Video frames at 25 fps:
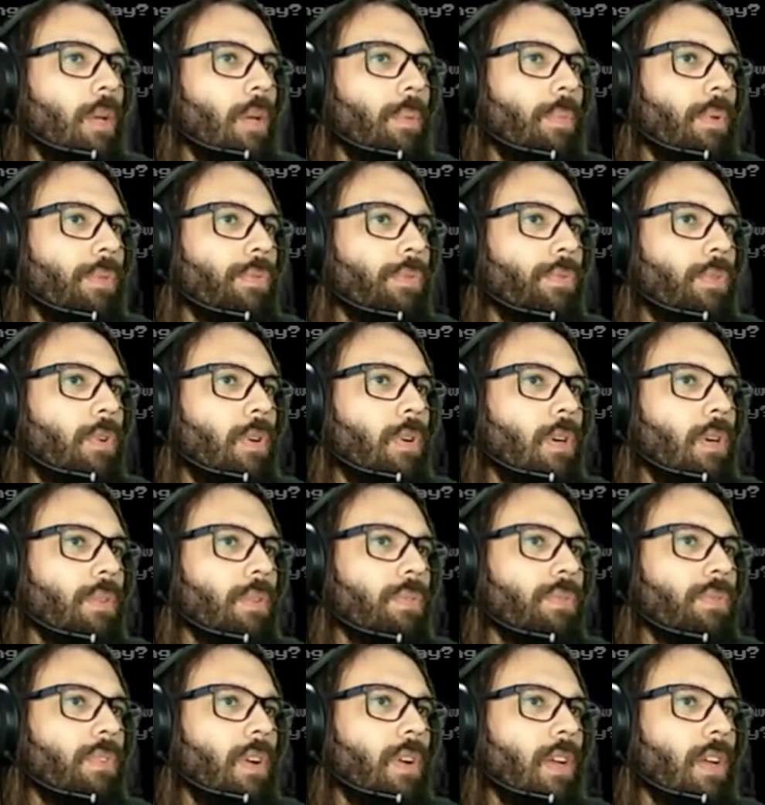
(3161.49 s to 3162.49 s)
Before the
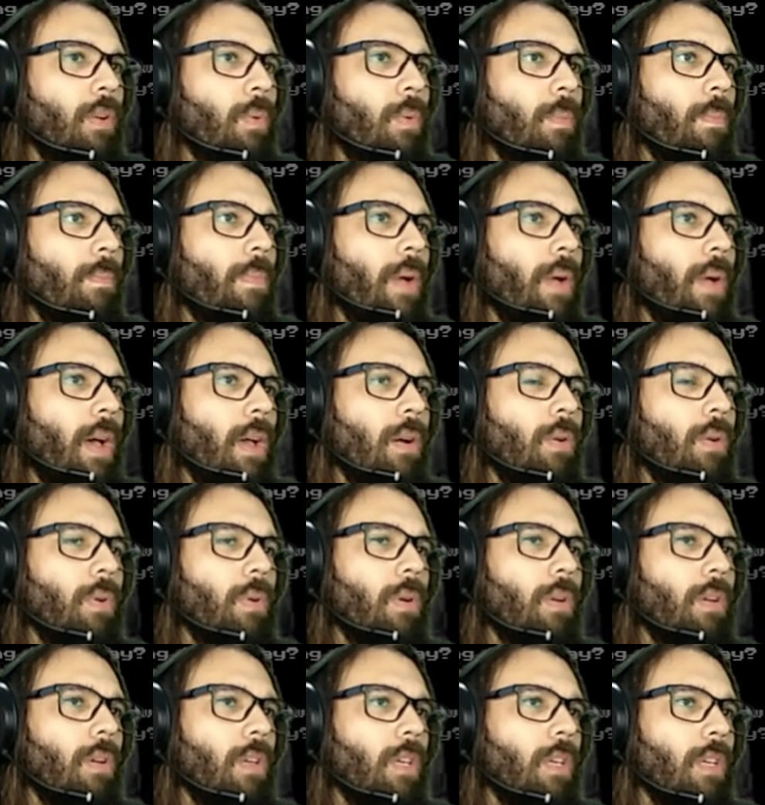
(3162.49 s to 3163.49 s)
final battle
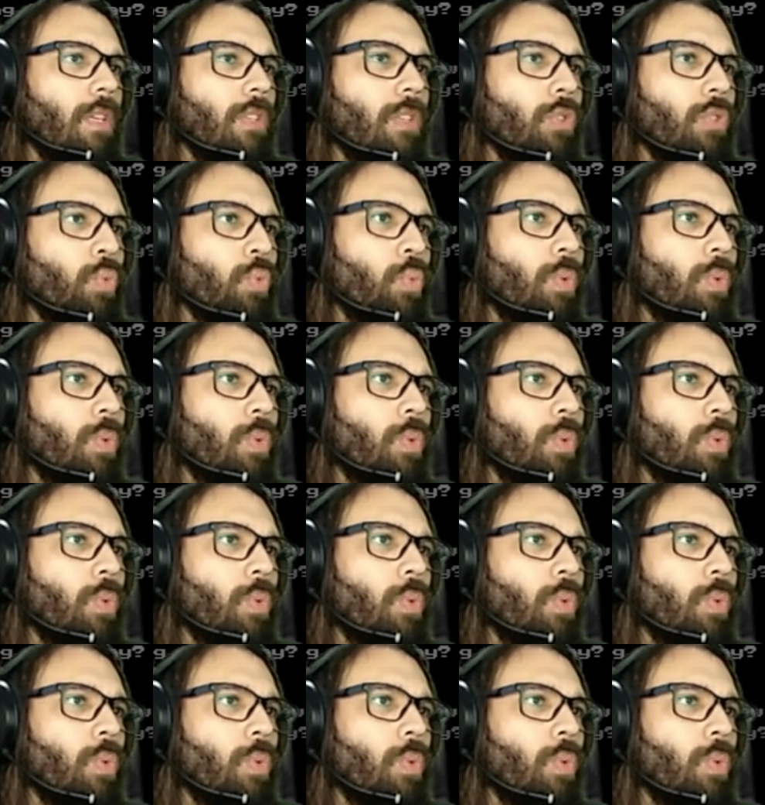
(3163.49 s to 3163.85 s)
in his